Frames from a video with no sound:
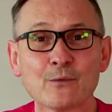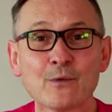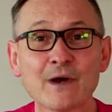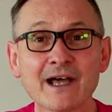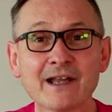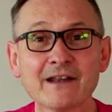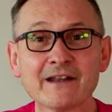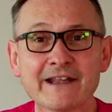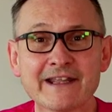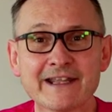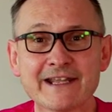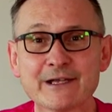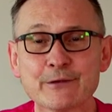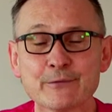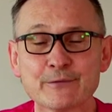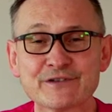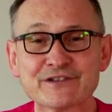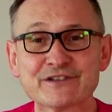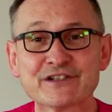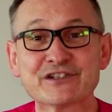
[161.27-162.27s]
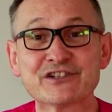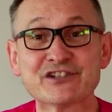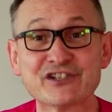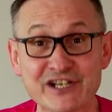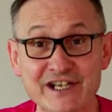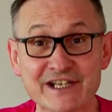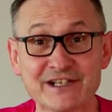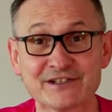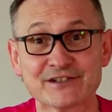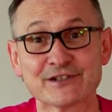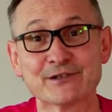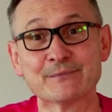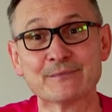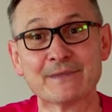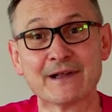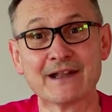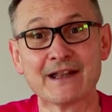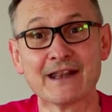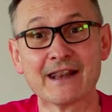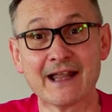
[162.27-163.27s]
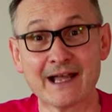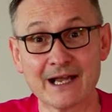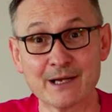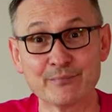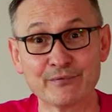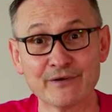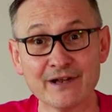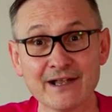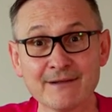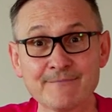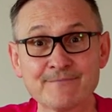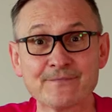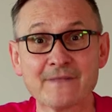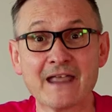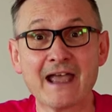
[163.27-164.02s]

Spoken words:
Well, it was the Chetham Library,